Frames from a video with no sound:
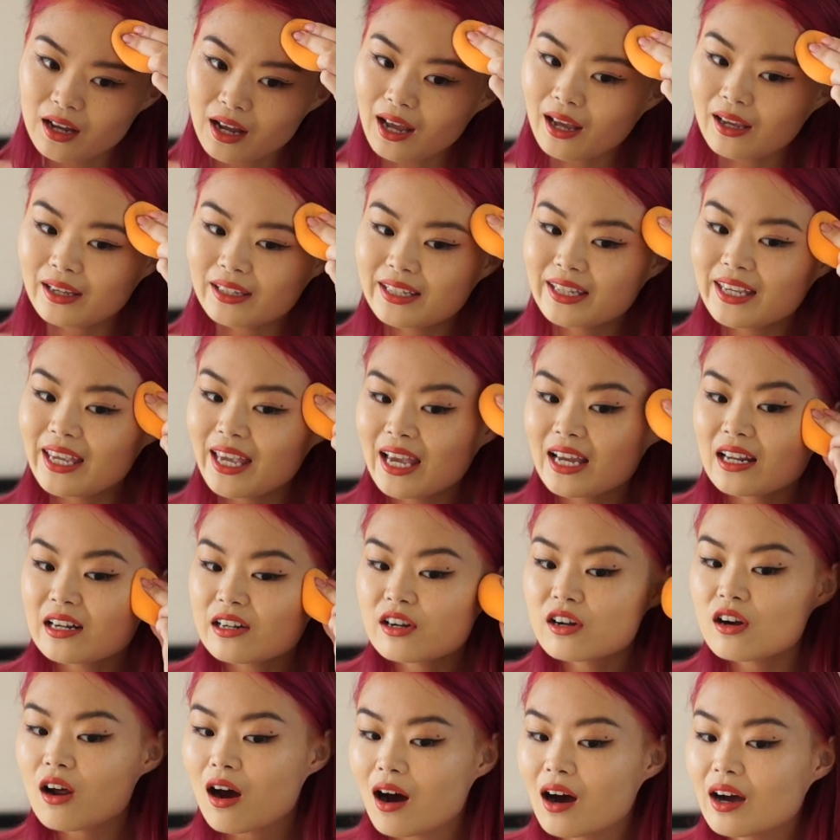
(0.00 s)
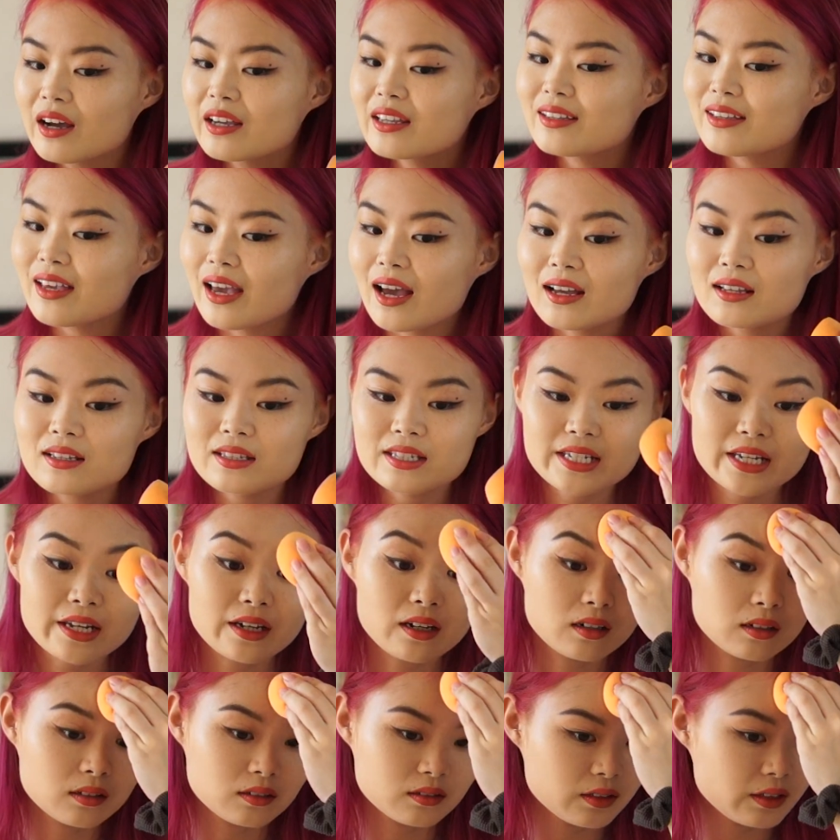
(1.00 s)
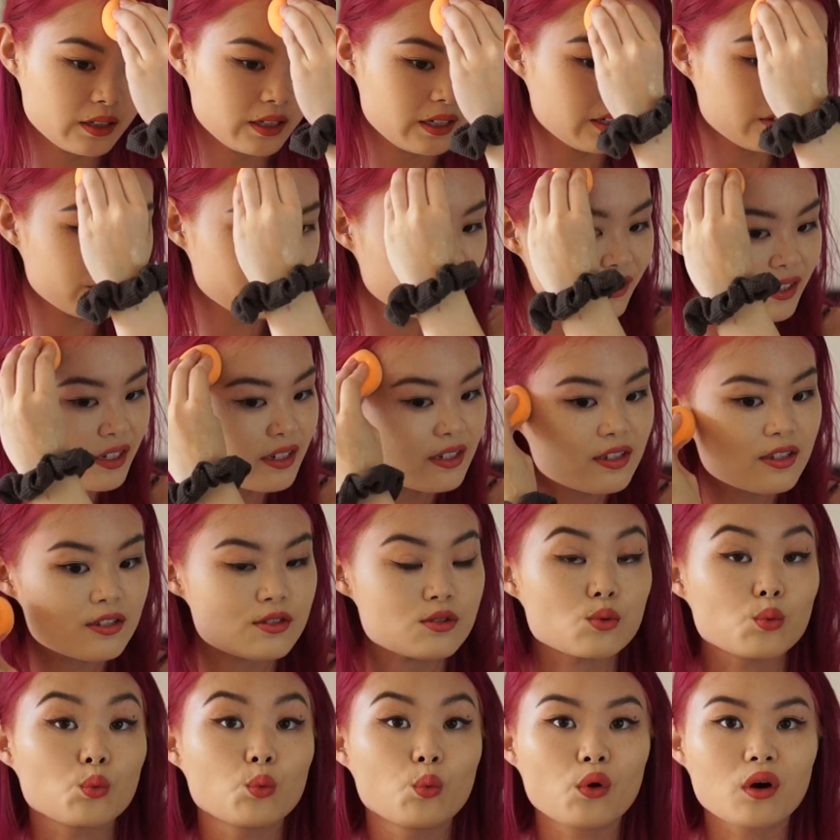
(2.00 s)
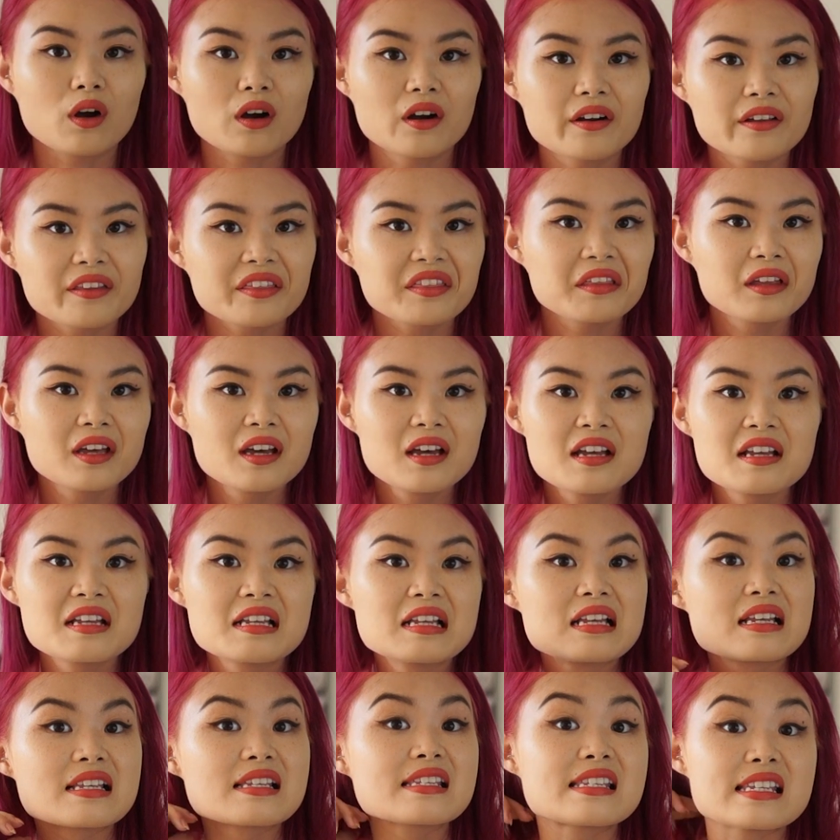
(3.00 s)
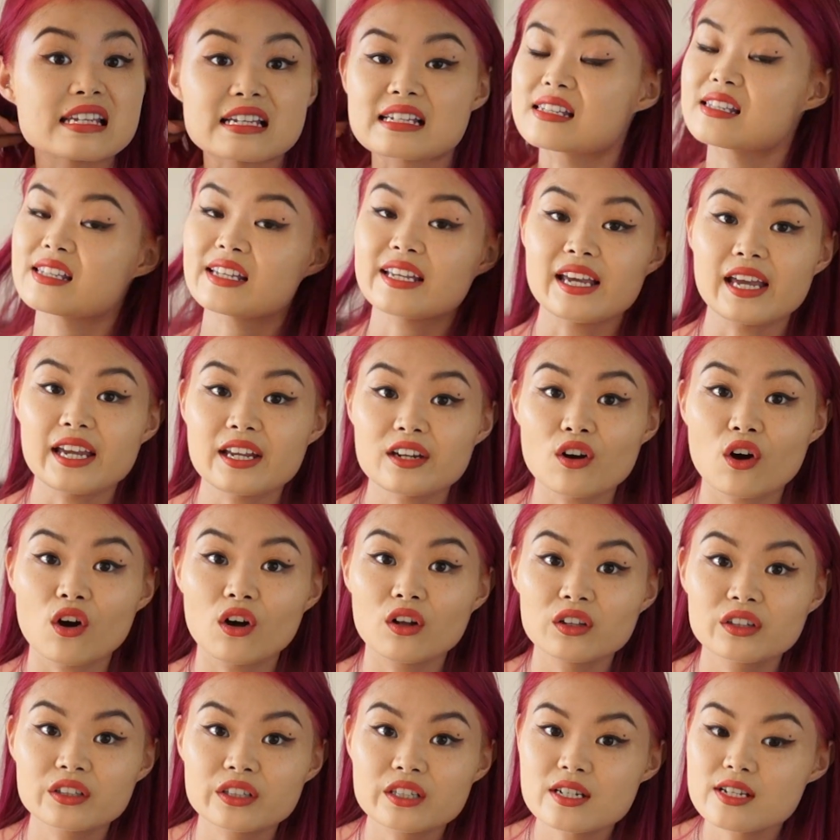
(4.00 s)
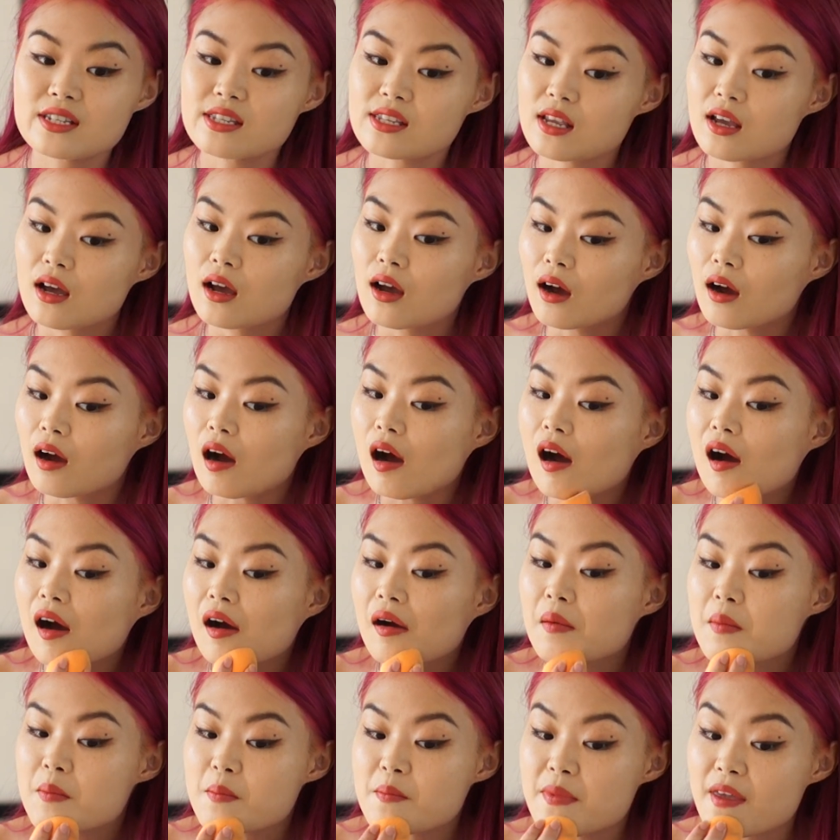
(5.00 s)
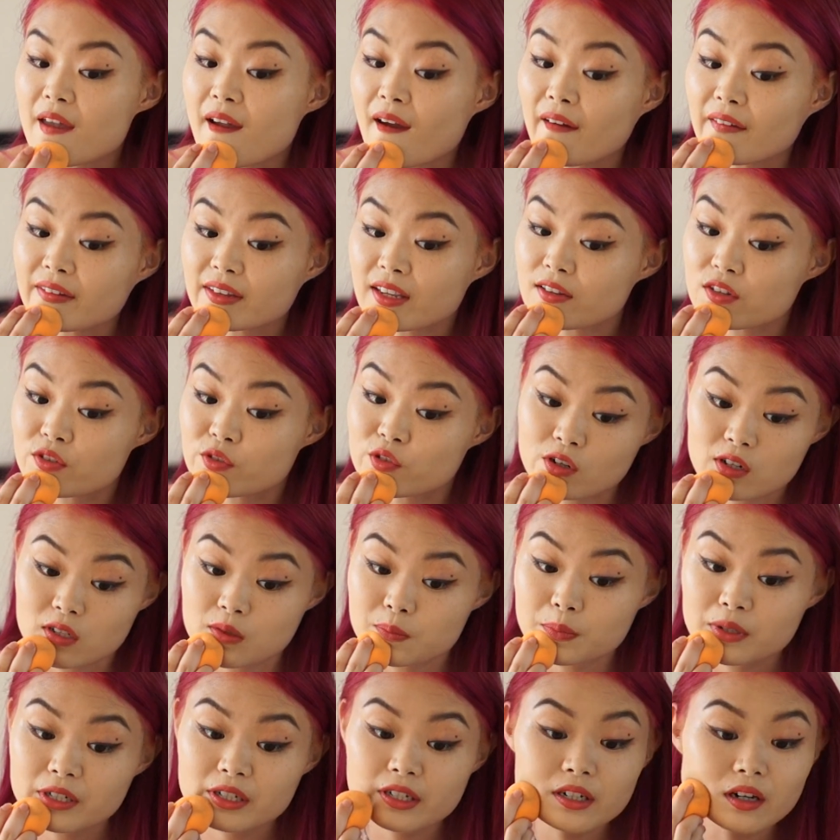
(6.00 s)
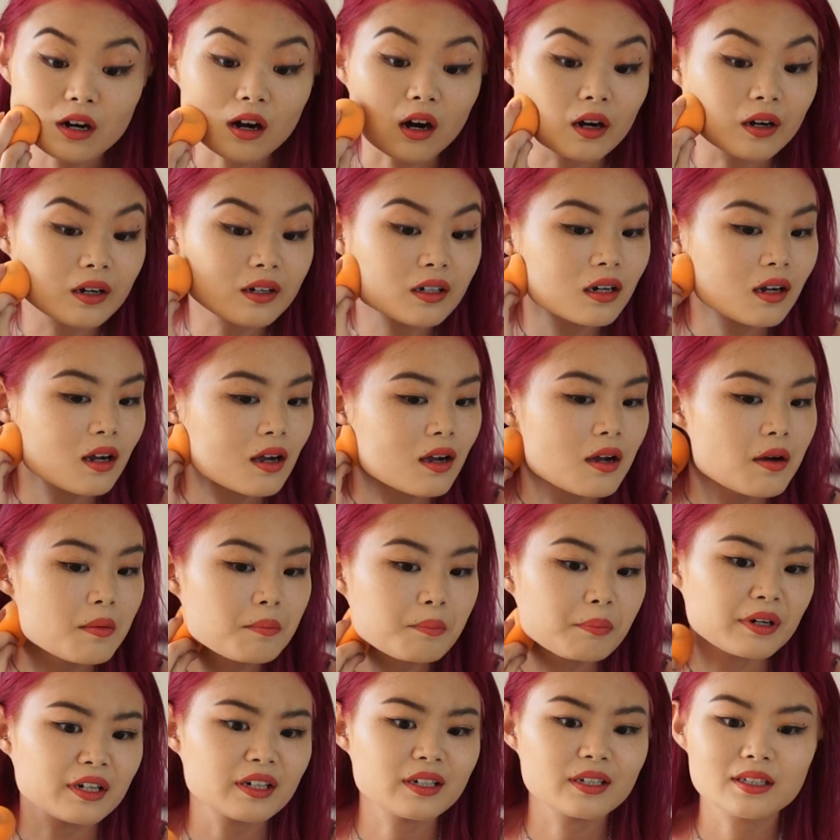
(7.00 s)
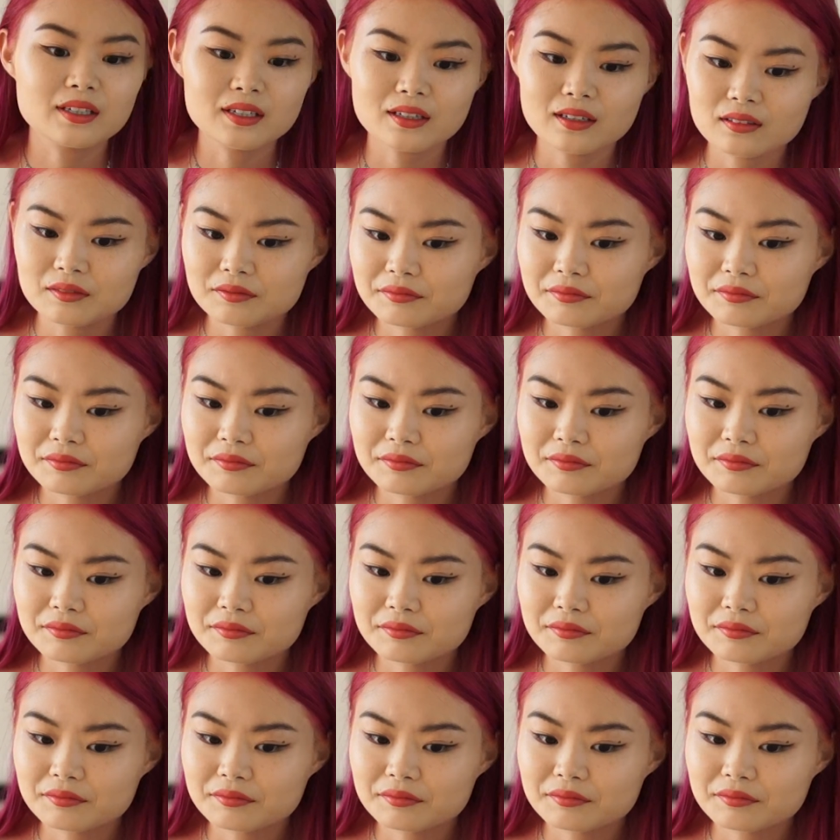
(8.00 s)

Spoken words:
I cannot yet tell if this is worth $68 because I just put it on, but